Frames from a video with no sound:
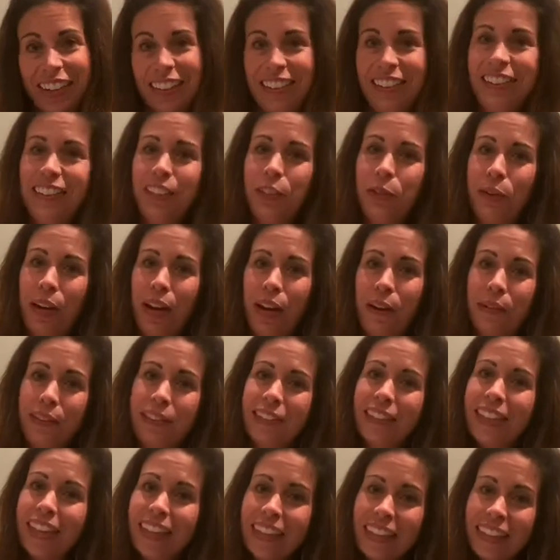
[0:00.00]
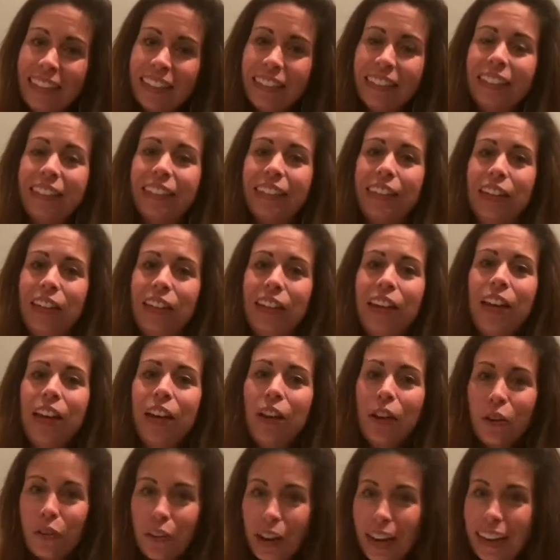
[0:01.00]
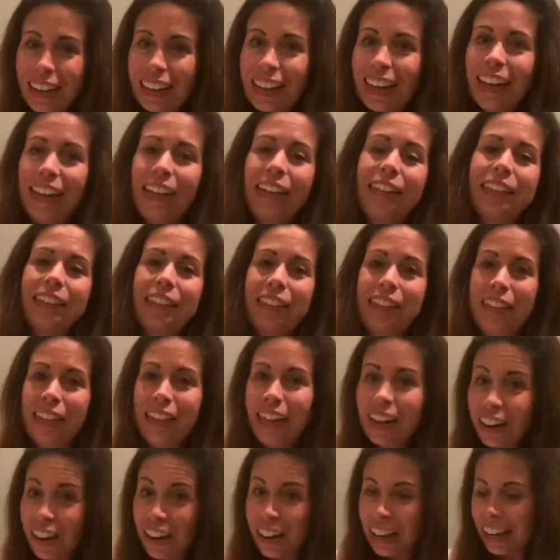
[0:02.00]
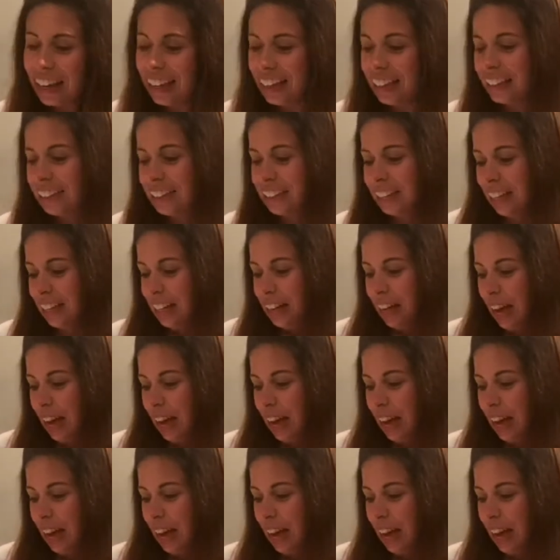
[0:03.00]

And so now his kids and grandkids and their kids